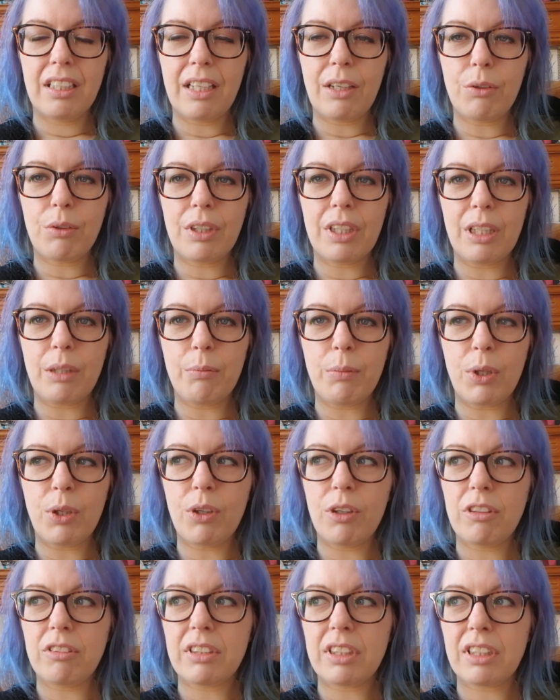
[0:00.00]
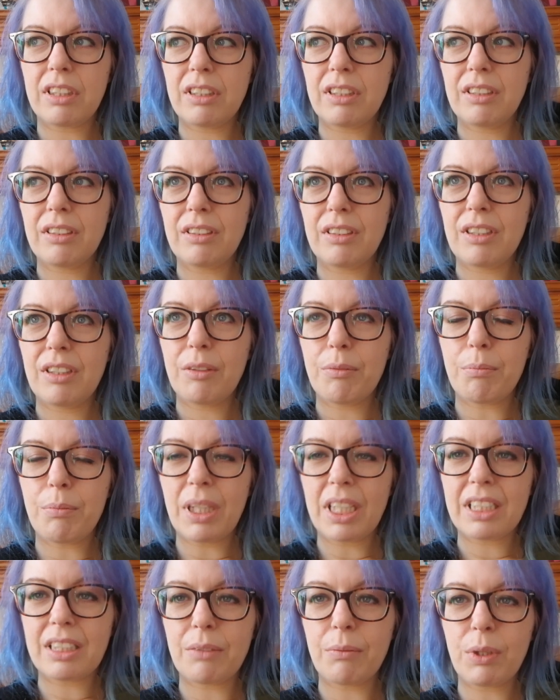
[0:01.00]
Ilkley Moor and
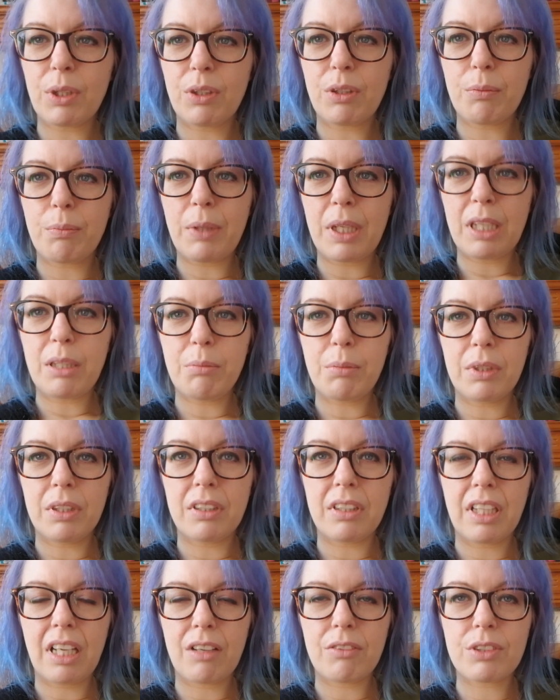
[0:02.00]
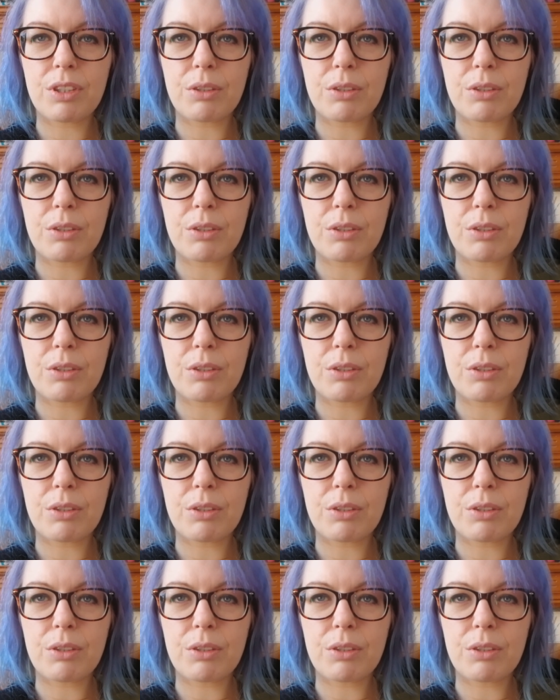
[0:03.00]
mix in with other people and have